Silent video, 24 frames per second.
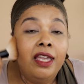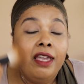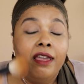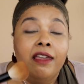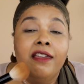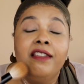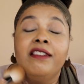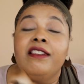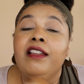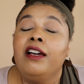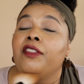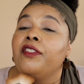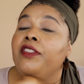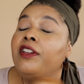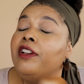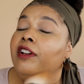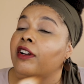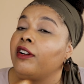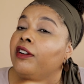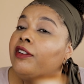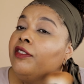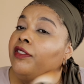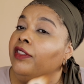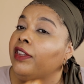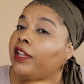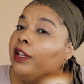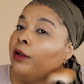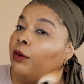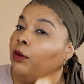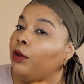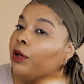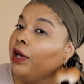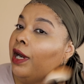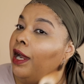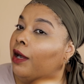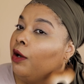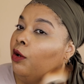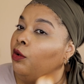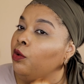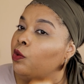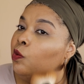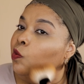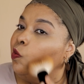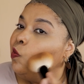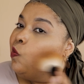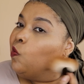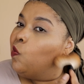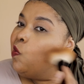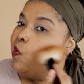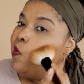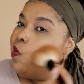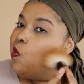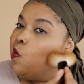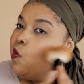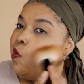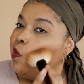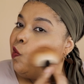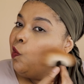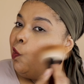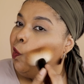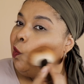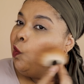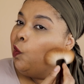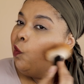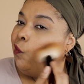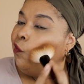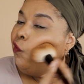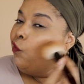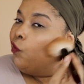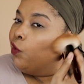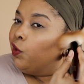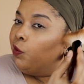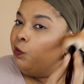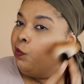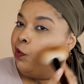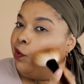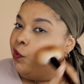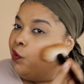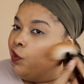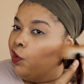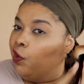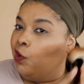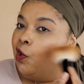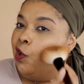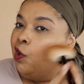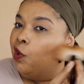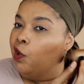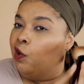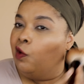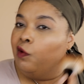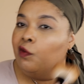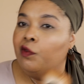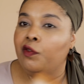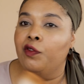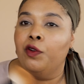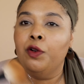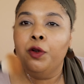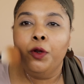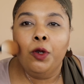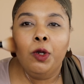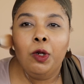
And now they were out, and I got like 40% off.